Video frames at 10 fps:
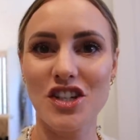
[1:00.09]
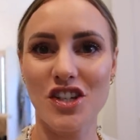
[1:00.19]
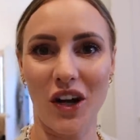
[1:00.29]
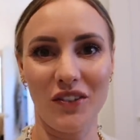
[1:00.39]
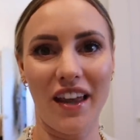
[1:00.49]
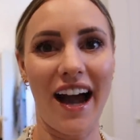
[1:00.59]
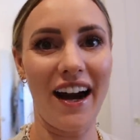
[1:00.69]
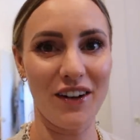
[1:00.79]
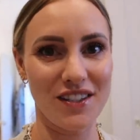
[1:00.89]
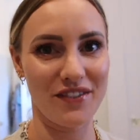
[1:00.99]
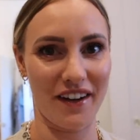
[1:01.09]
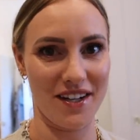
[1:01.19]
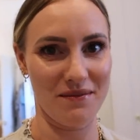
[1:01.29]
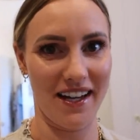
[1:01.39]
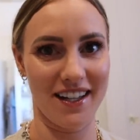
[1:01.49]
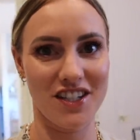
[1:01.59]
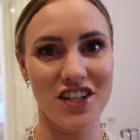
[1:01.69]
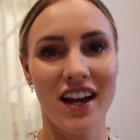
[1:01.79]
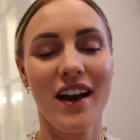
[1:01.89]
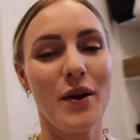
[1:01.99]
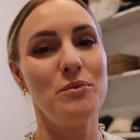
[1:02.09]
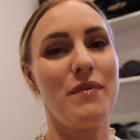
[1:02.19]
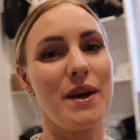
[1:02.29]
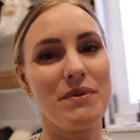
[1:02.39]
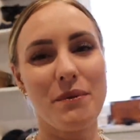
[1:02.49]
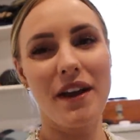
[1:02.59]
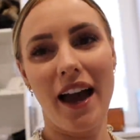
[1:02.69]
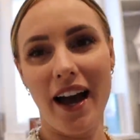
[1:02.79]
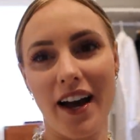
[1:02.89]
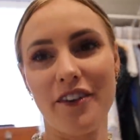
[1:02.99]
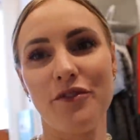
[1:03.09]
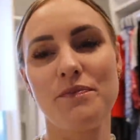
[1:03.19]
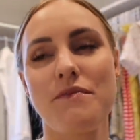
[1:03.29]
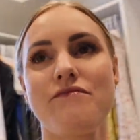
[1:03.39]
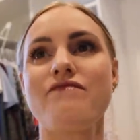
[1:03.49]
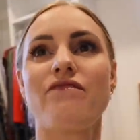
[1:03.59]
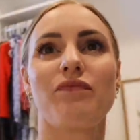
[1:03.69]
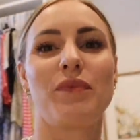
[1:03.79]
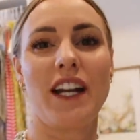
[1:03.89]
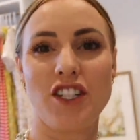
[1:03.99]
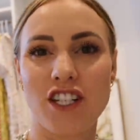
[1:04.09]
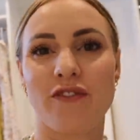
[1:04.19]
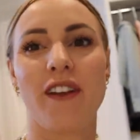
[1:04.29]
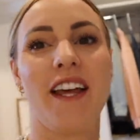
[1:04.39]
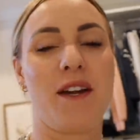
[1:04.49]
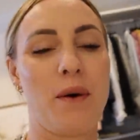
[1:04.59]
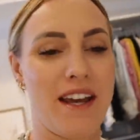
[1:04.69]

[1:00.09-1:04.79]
shown the house very much. Maybe we have, but I just feel like